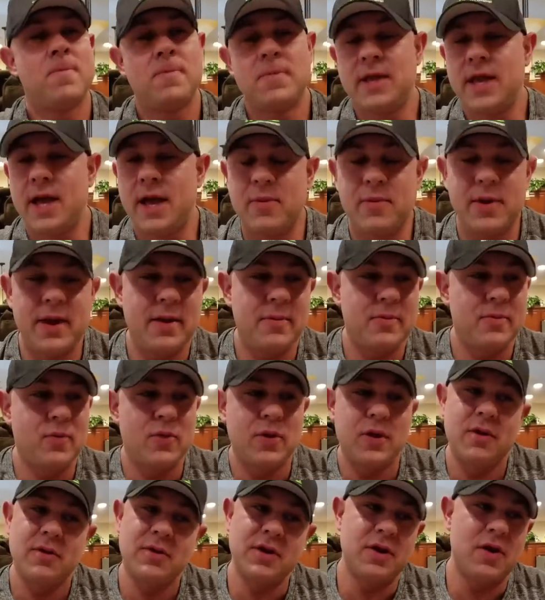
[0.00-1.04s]
Yeah, man.
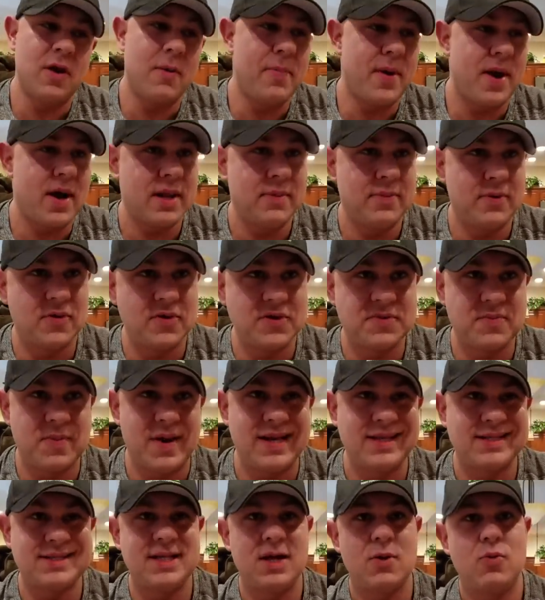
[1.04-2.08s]
Well, you know, bodybuilder's
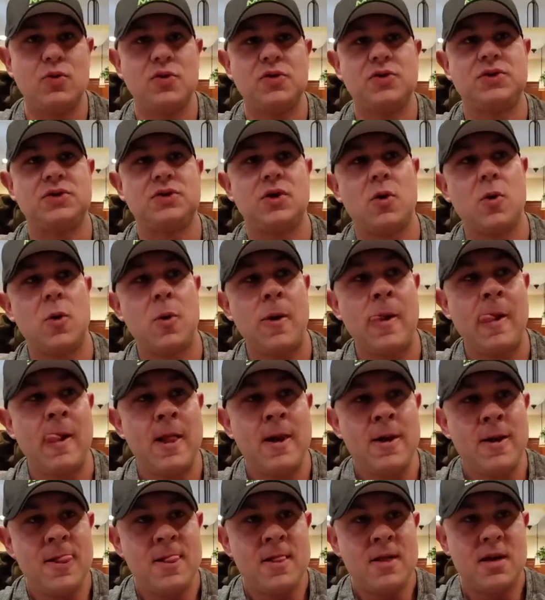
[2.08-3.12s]
mindset, we're so
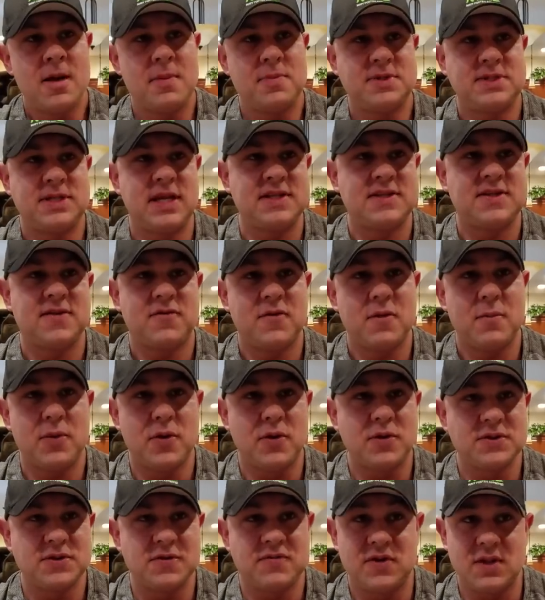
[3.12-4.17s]
obsessive
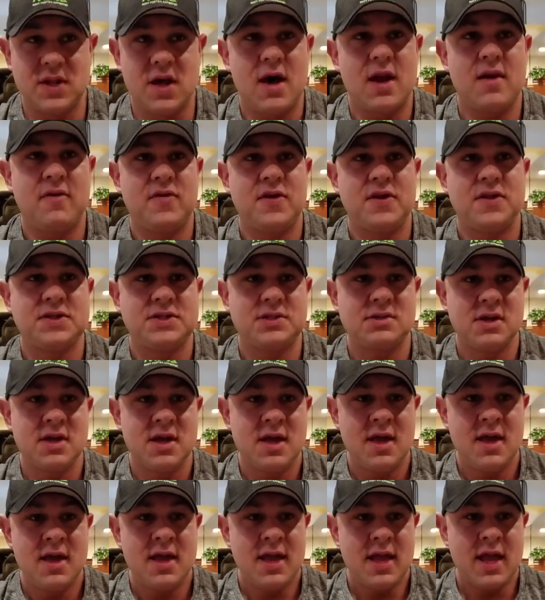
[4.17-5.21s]
compulsive, a lot of us,
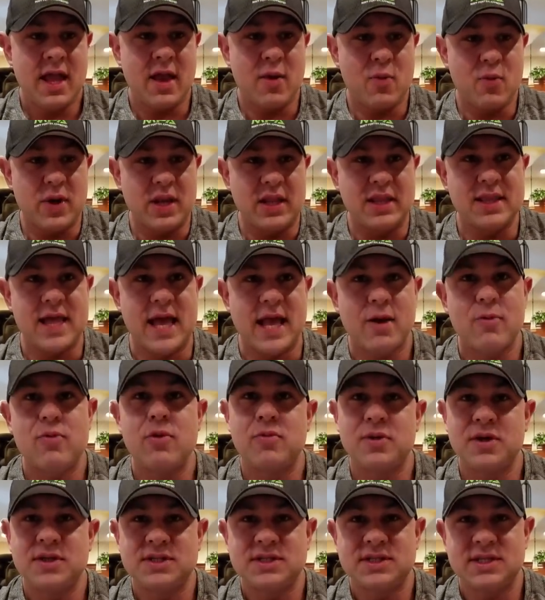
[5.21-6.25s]
and we like what
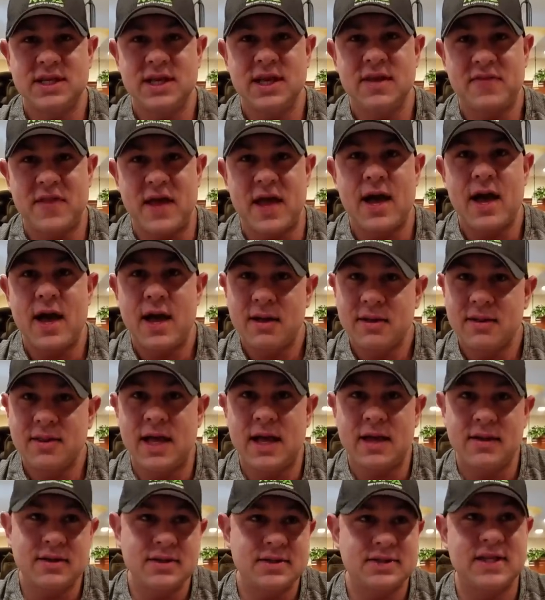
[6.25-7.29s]
we see at that
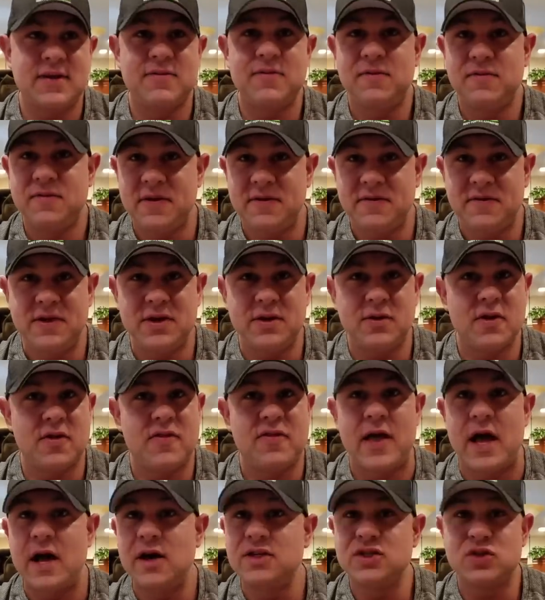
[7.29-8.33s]
that seven fifty or one
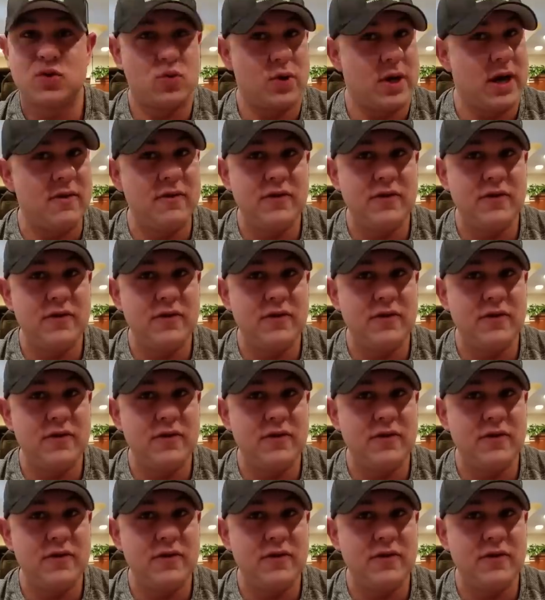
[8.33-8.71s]
thousand or whatever